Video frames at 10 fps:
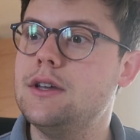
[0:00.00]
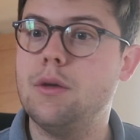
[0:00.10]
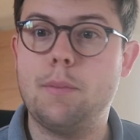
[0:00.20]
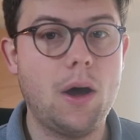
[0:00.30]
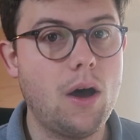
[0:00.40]

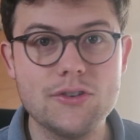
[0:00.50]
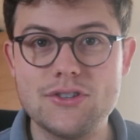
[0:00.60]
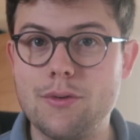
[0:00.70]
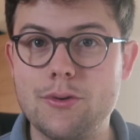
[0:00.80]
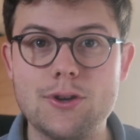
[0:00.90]
The
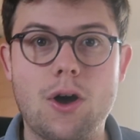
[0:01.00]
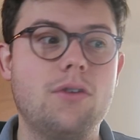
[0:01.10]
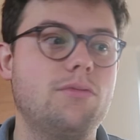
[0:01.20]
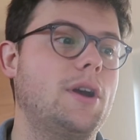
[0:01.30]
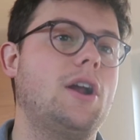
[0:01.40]
passing was
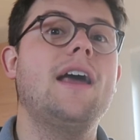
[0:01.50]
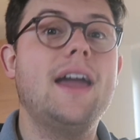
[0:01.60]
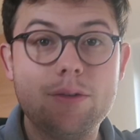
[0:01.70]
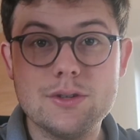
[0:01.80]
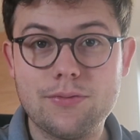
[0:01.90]
off, McLean was